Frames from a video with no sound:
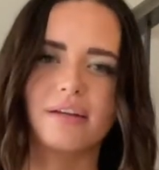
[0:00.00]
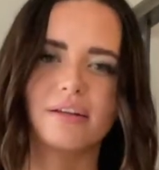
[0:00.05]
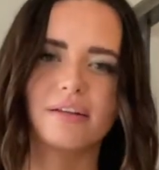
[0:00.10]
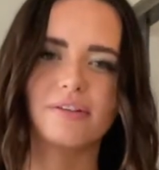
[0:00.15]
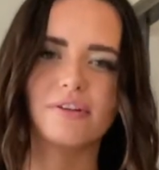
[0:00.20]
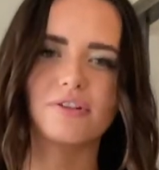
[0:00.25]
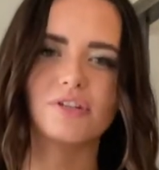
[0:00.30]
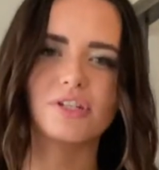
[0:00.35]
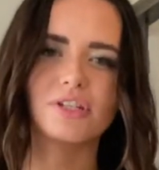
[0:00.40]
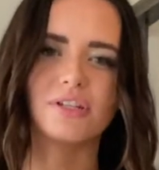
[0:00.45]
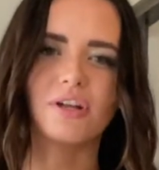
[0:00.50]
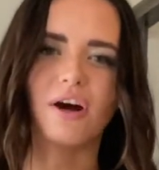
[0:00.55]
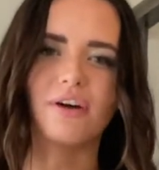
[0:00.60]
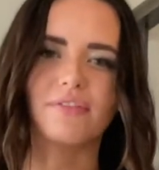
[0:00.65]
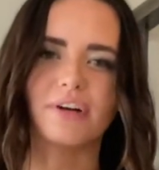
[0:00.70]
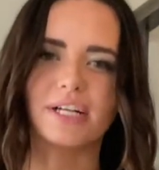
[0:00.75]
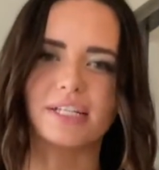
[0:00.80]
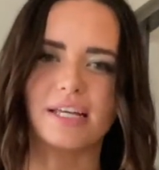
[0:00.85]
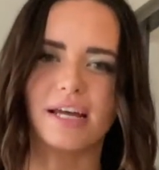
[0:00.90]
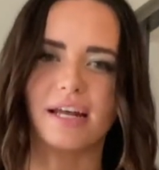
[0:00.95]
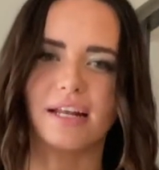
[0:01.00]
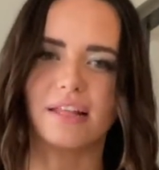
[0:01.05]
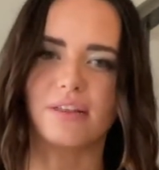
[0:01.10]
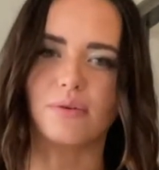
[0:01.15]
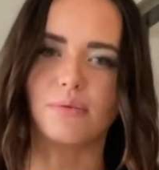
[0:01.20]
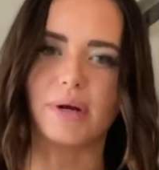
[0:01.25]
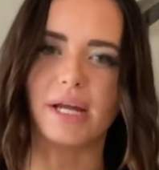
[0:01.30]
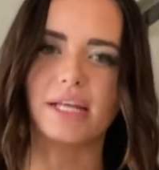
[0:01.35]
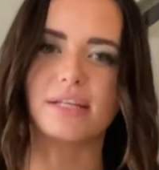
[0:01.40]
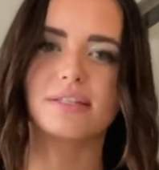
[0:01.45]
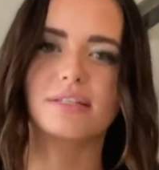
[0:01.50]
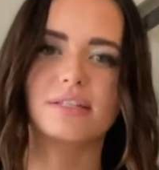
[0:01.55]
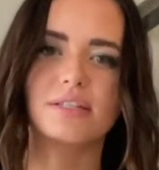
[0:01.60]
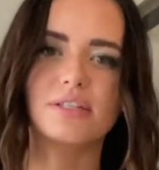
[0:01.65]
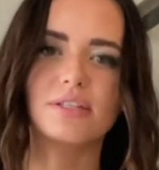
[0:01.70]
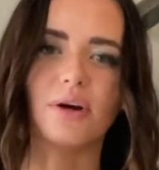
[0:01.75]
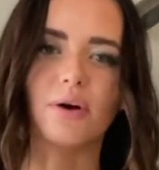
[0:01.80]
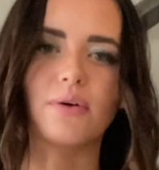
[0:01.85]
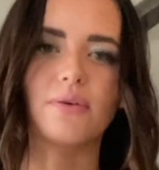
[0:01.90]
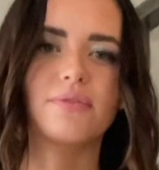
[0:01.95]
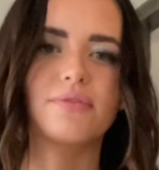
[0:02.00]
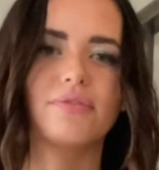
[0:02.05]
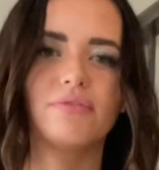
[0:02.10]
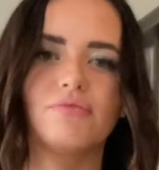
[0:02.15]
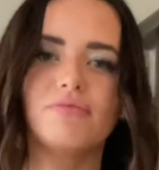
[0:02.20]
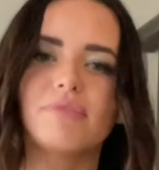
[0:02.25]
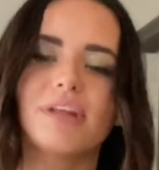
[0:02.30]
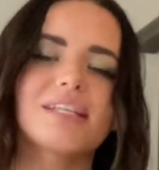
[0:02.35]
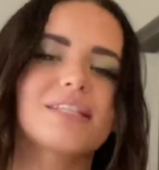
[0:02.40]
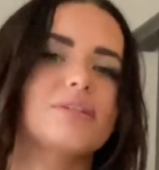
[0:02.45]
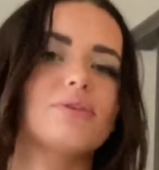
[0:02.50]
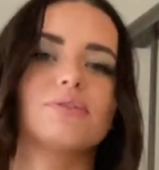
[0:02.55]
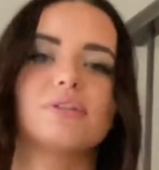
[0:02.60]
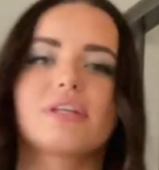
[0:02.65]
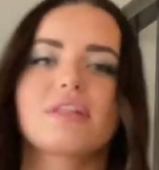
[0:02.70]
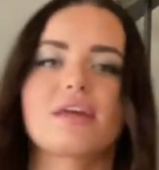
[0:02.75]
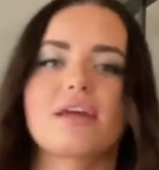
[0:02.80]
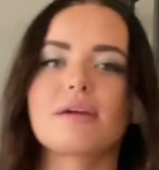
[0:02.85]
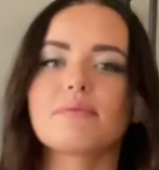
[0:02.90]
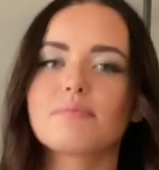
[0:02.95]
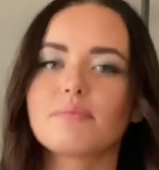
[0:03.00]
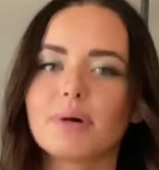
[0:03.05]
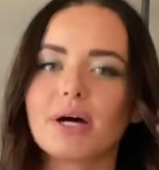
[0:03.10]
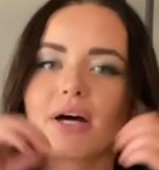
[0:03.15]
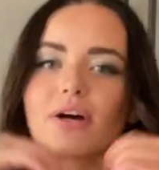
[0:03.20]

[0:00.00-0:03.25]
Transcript: they're just not very tight at the waist. So that's the only thing, but